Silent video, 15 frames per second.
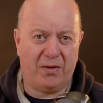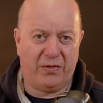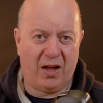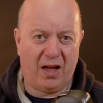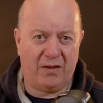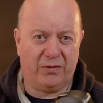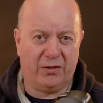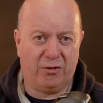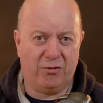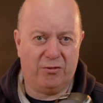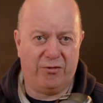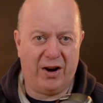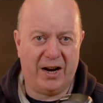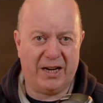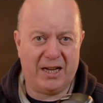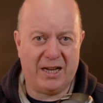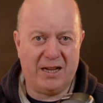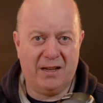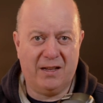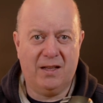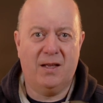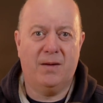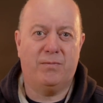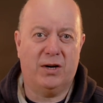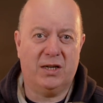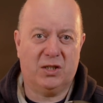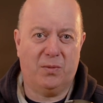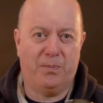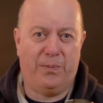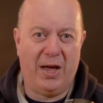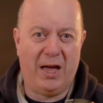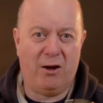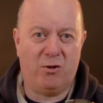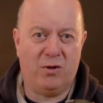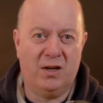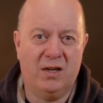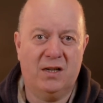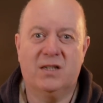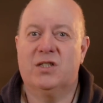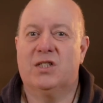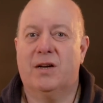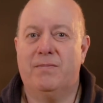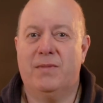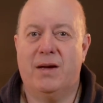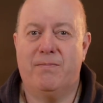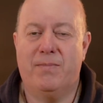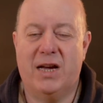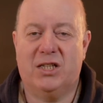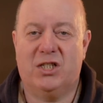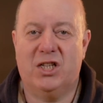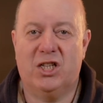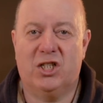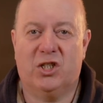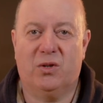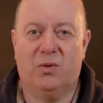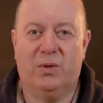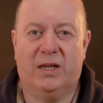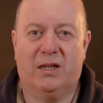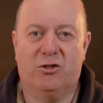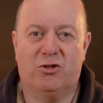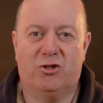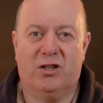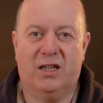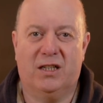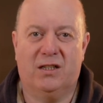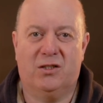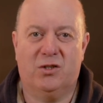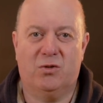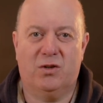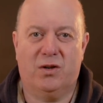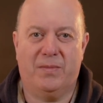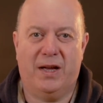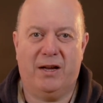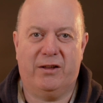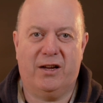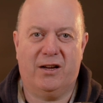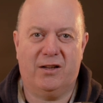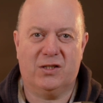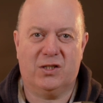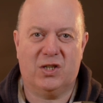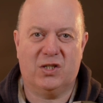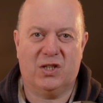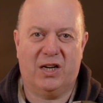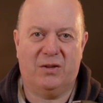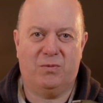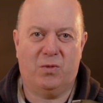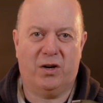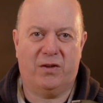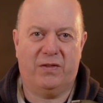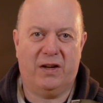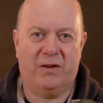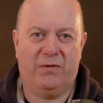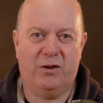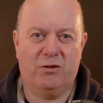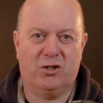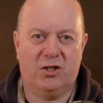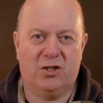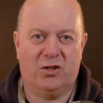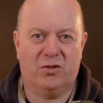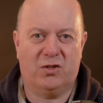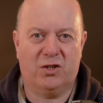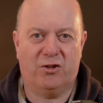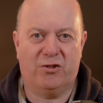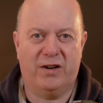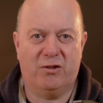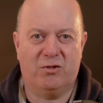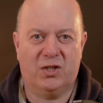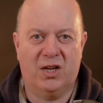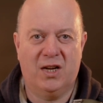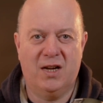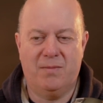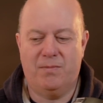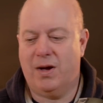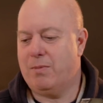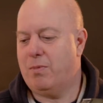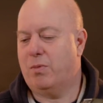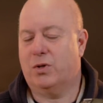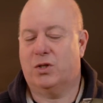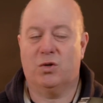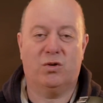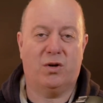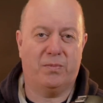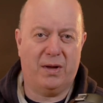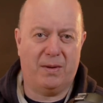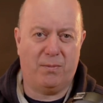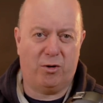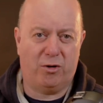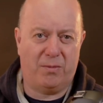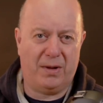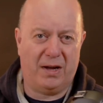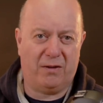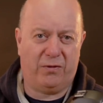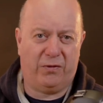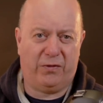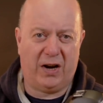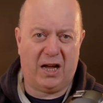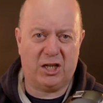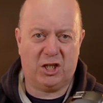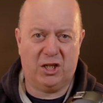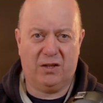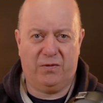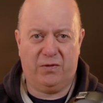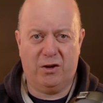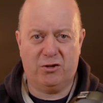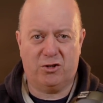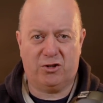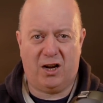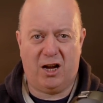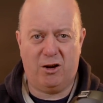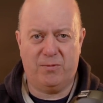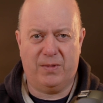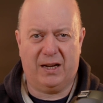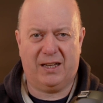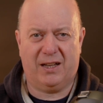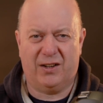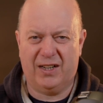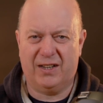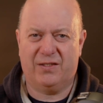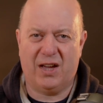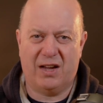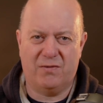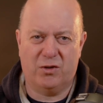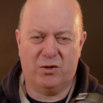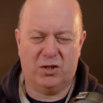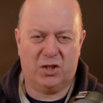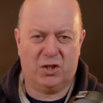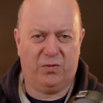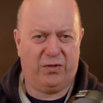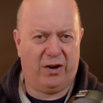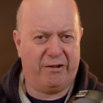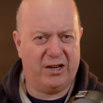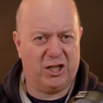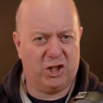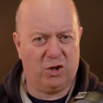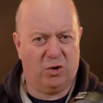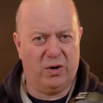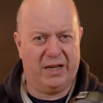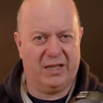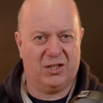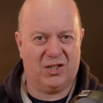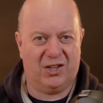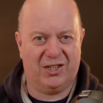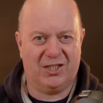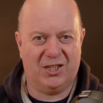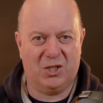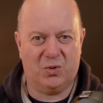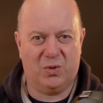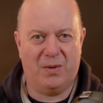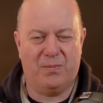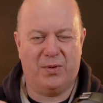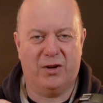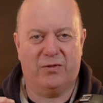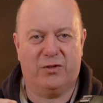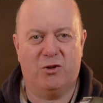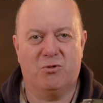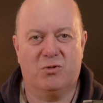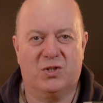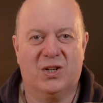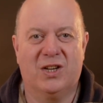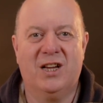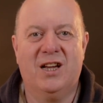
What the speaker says: if you haven't already. Press the bell, send me a message so that we can try and talk about the answers in one of our future tutorials. Maybe we'll talk a bit more about Flash in the future. I hope that kind of gave you a very short insight into it, but of course,